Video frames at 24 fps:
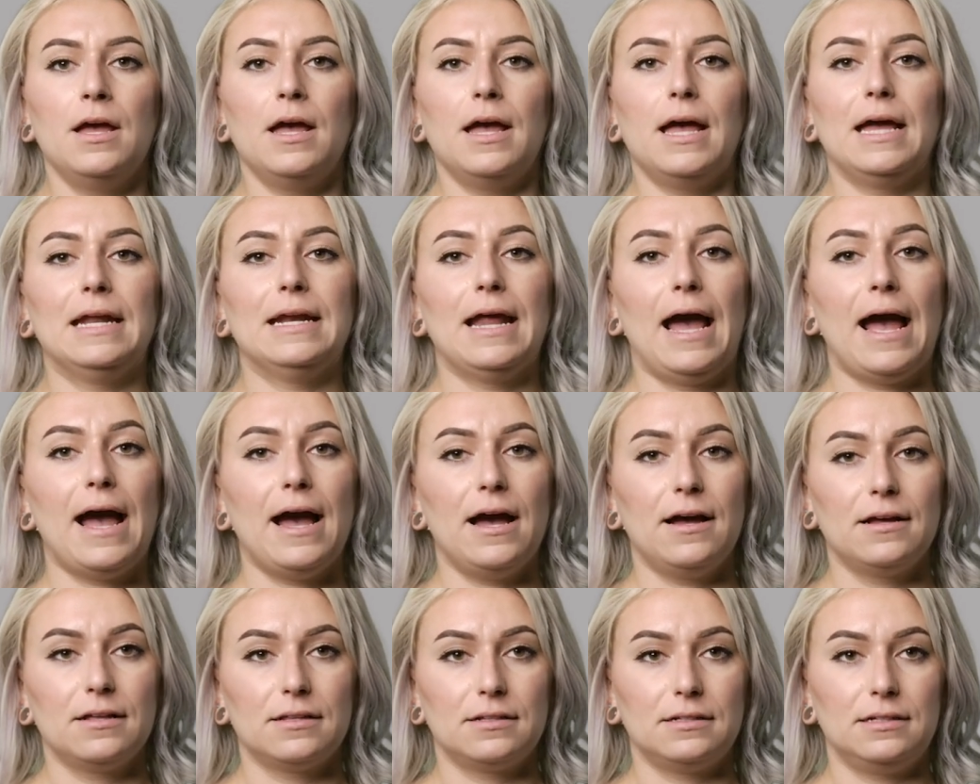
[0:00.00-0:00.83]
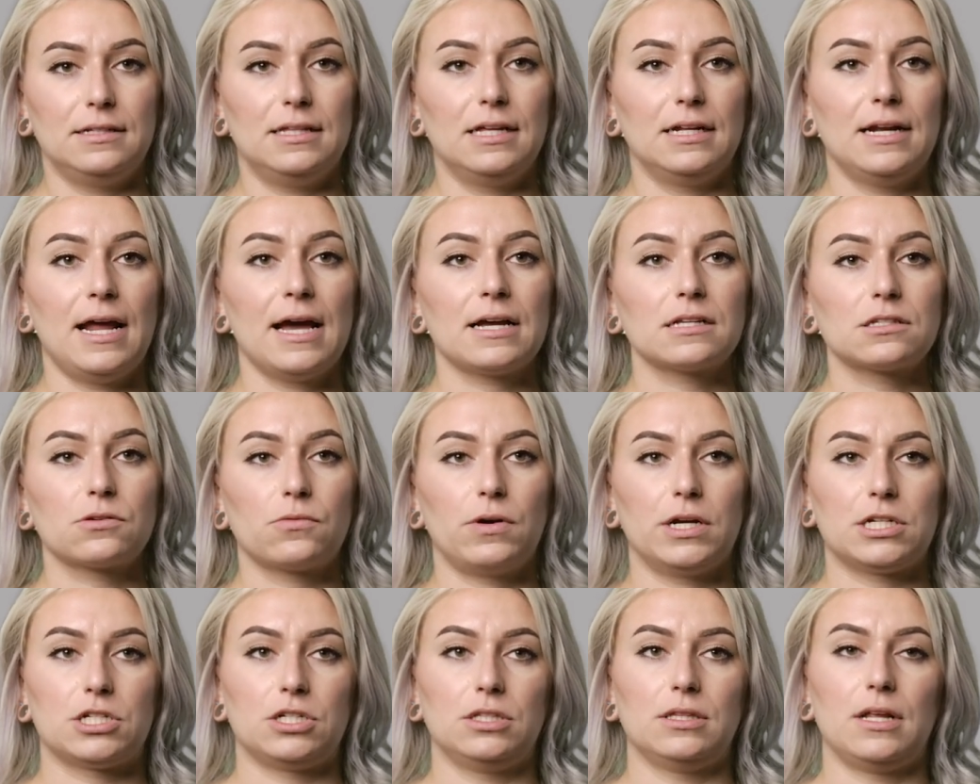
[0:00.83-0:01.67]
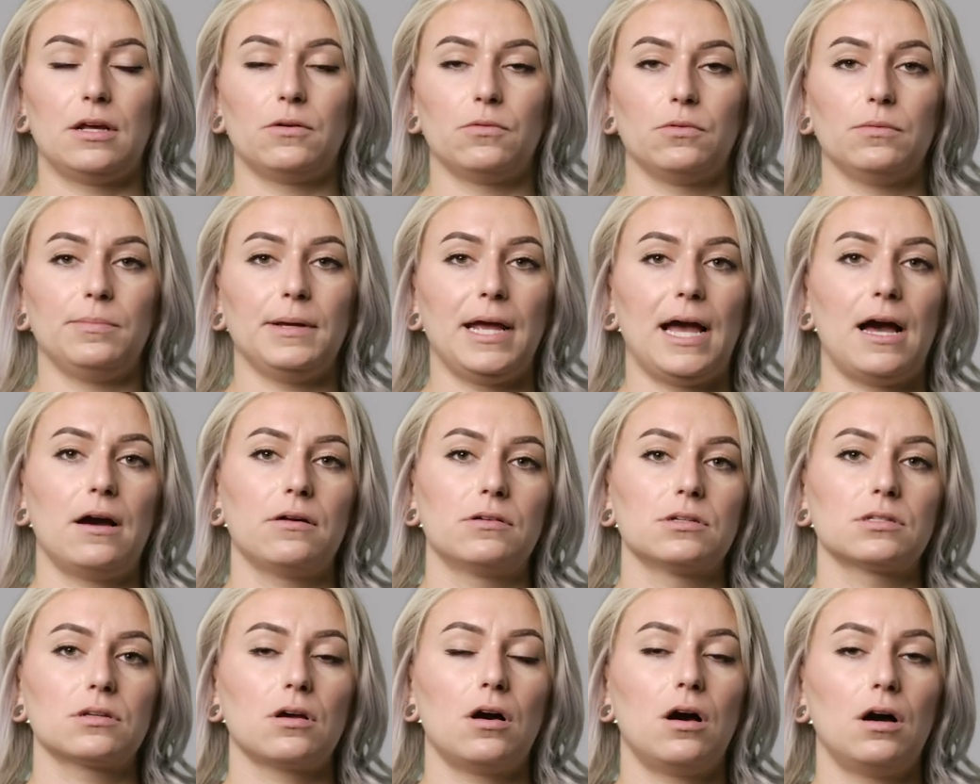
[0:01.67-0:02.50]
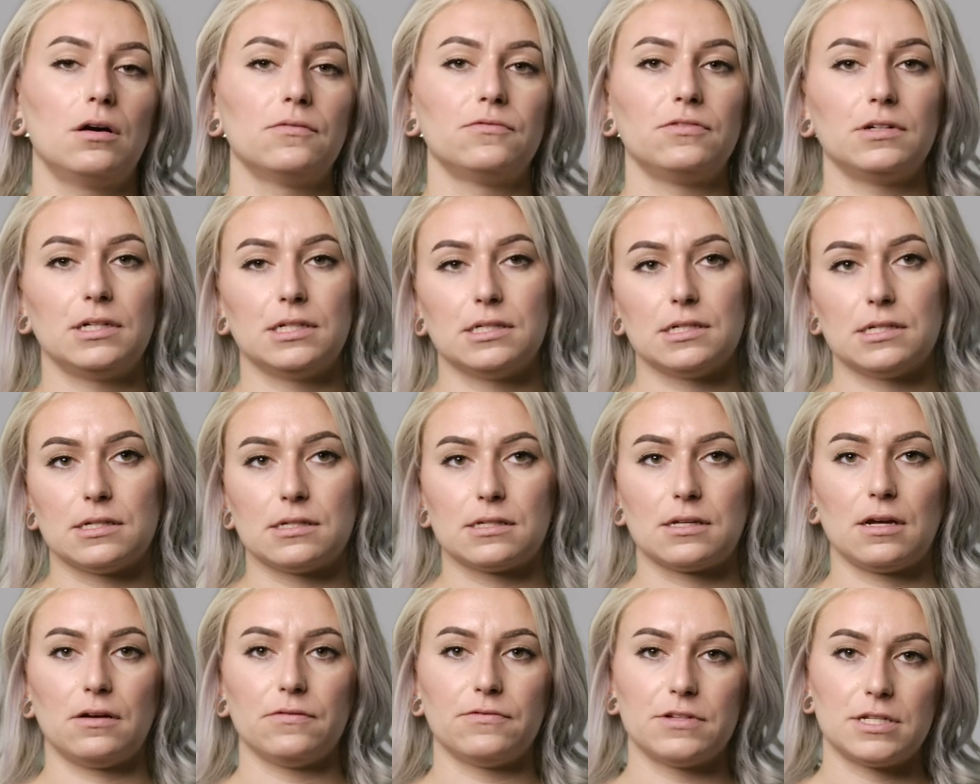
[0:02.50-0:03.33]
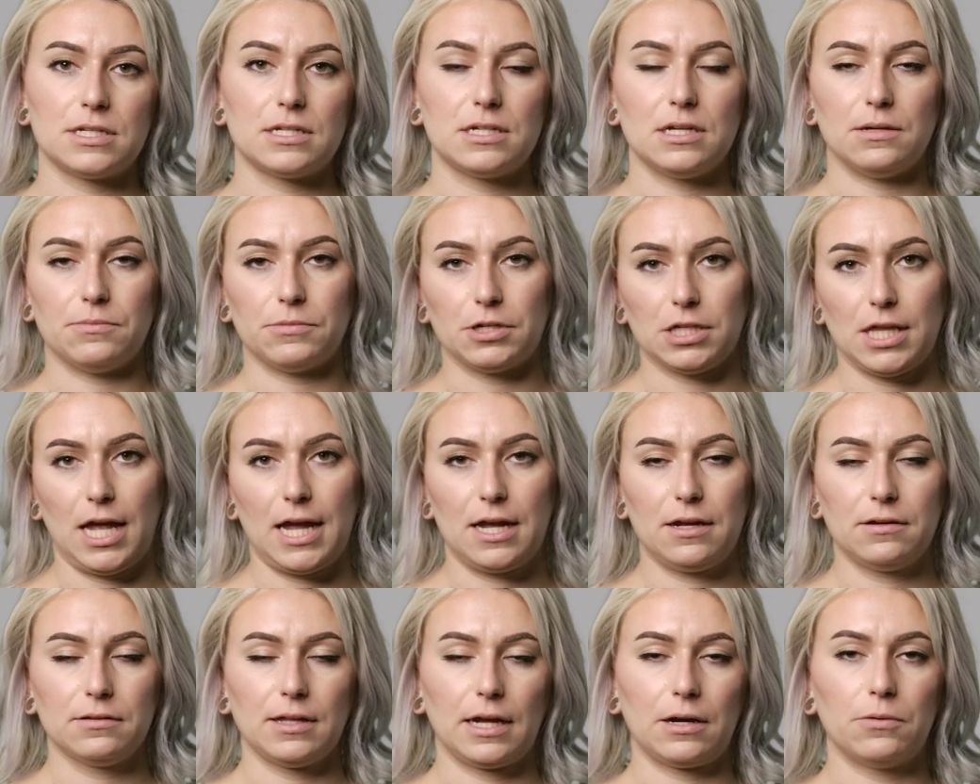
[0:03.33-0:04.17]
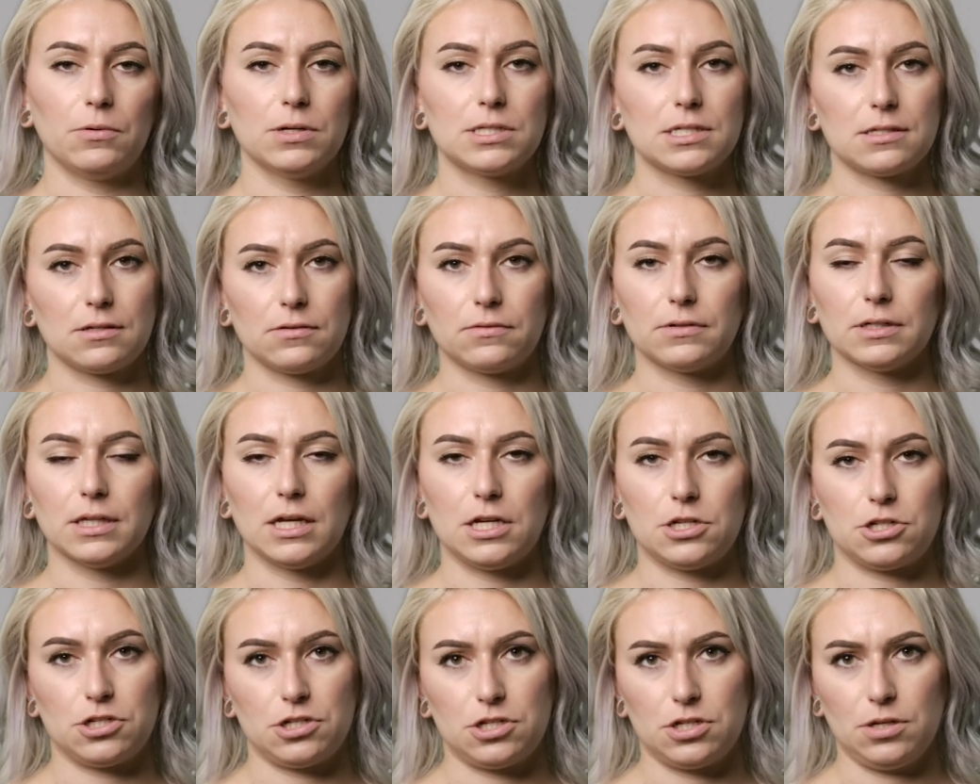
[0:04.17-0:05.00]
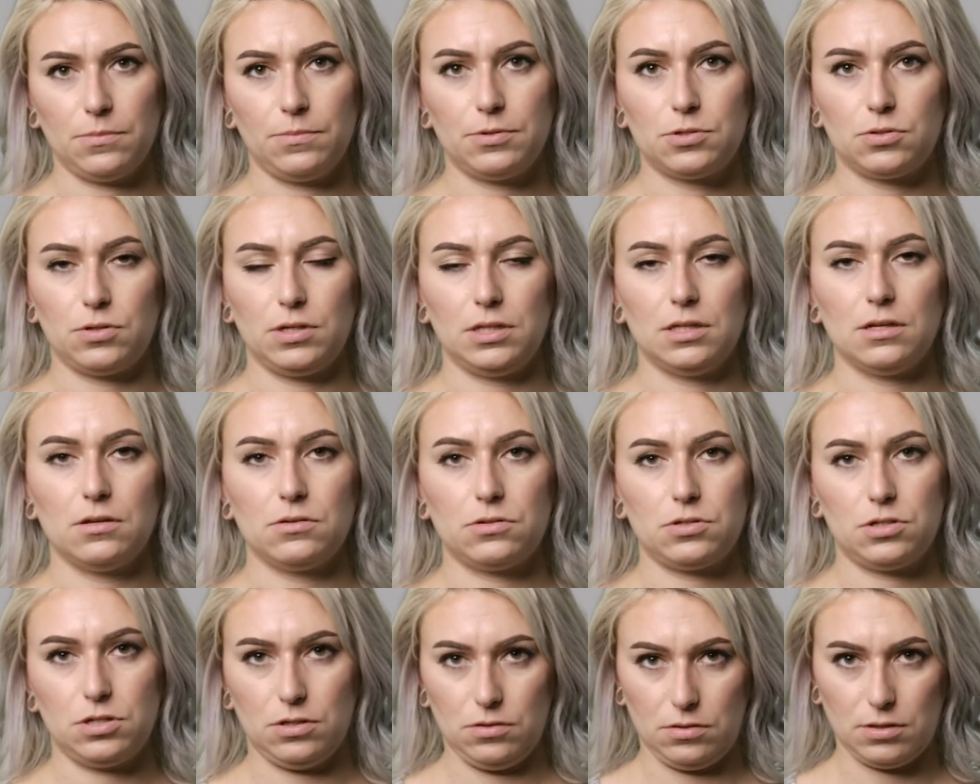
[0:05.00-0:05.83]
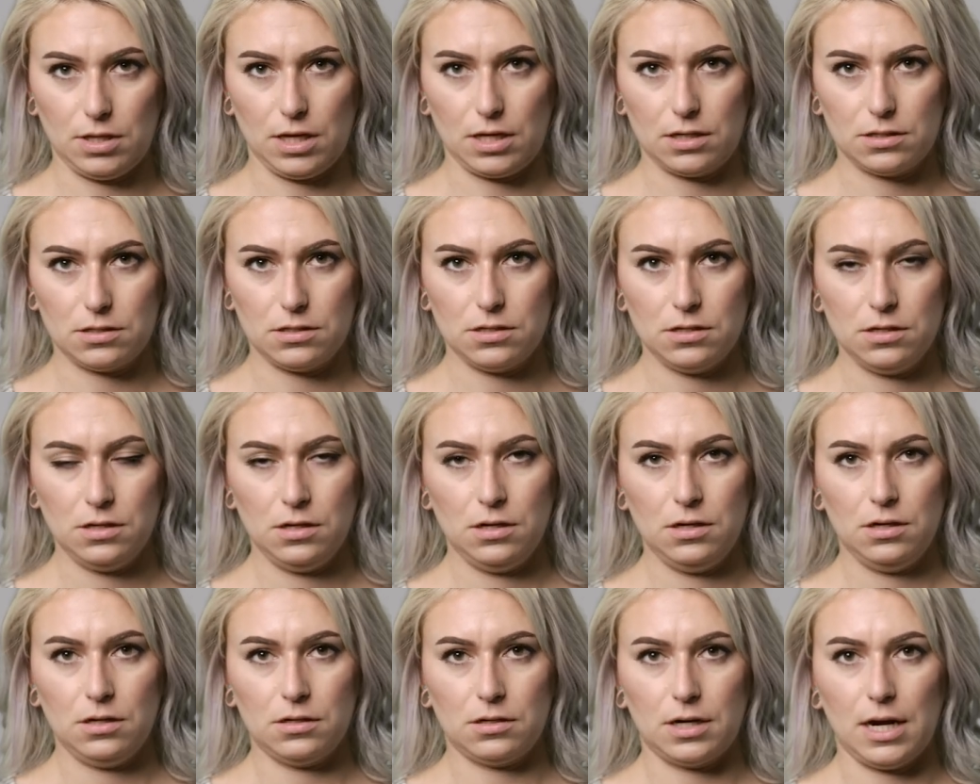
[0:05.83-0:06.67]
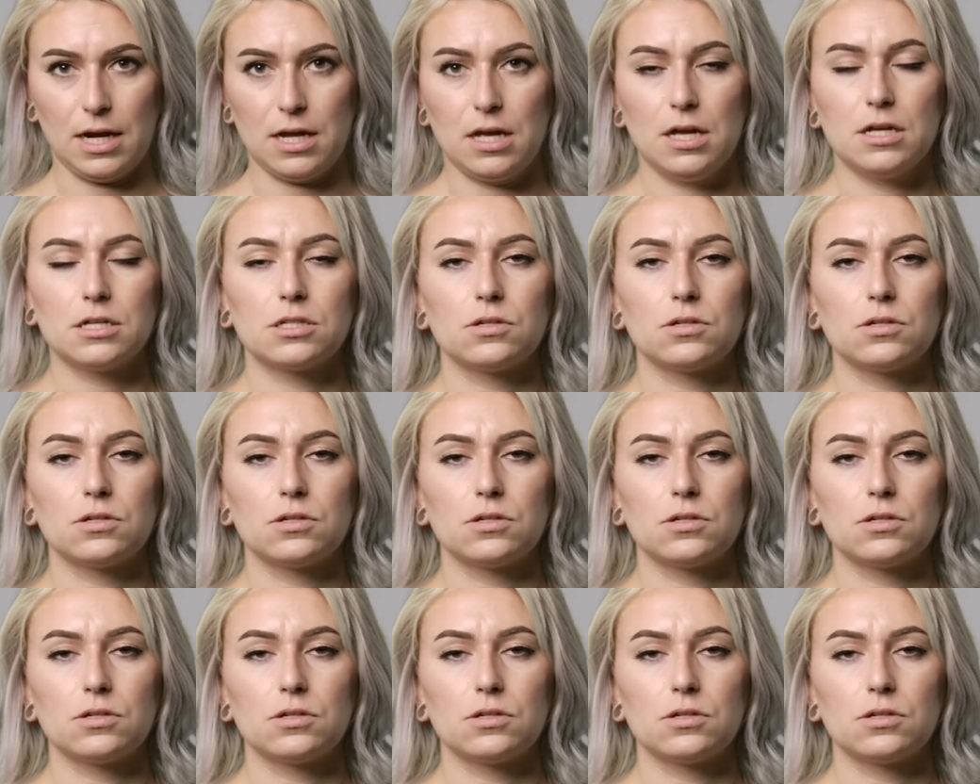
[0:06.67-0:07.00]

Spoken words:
And the next question then would be, how does confidence and self-esteem relate? Like, what's the relationship between those two things, right?